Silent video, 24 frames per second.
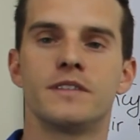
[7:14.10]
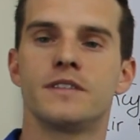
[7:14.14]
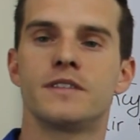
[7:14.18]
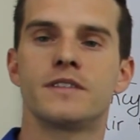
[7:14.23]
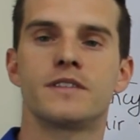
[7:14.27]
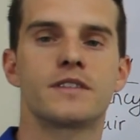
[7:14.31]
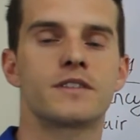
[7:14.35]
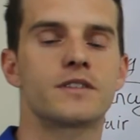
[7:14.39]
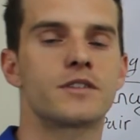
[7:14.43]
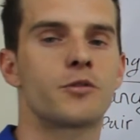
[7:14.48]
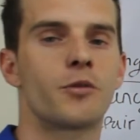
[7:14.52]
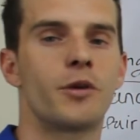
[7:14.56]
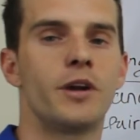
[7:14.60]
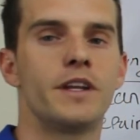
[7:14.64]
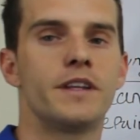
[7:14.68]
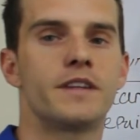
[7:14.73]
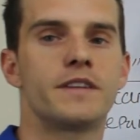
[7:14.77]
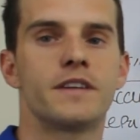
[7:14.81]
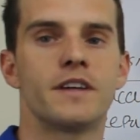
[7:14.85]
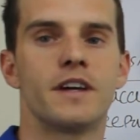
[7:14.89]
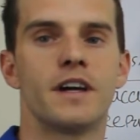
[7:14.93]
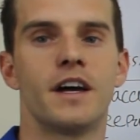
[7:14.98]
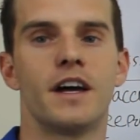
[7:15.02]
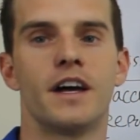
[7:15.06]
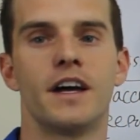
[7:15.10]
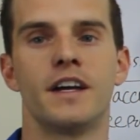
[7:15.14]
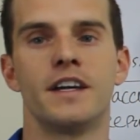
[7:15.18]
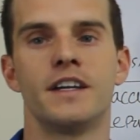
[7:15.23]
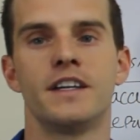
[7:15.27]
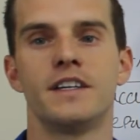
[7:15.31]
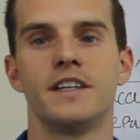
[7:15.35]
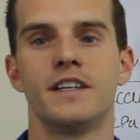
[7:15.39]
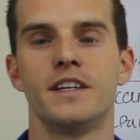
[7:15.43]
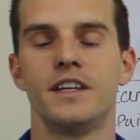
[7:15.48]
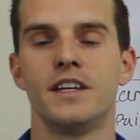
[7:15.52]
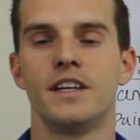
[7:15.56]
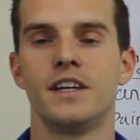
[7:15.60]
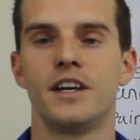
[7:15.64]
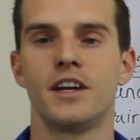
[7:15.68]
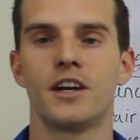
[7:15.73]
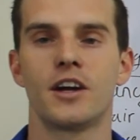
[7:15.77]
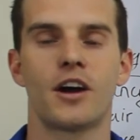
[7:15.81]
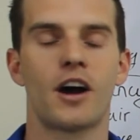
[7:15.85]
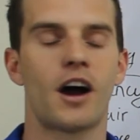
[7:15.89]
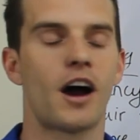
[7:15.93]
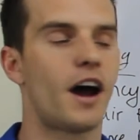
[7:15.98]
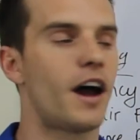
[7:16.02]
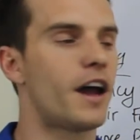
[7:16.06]
It's great,
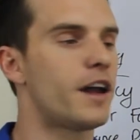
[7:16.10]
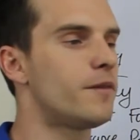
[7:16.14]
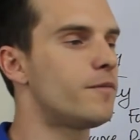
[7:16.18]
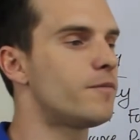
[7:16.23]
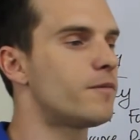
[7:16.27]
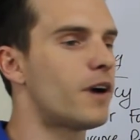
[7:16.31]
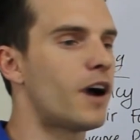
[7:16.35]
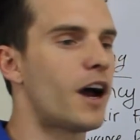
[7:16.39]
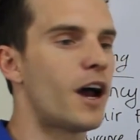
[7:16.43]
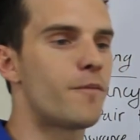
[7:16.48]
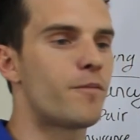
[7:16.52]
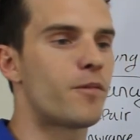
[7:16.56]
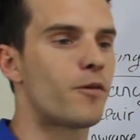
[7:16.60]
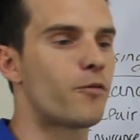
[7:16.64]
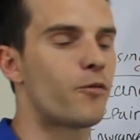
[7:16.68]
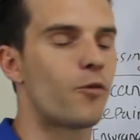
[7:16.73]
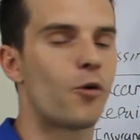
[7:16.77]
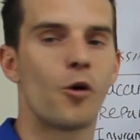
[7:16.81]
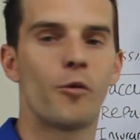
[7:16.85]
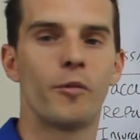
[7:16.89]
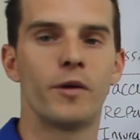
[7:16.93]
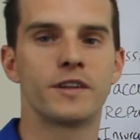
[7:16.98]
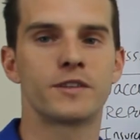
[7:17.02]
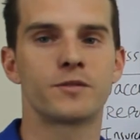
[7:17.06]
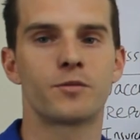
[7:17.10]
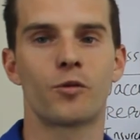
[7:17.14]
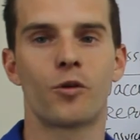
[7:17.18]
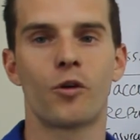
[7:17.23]
high performance.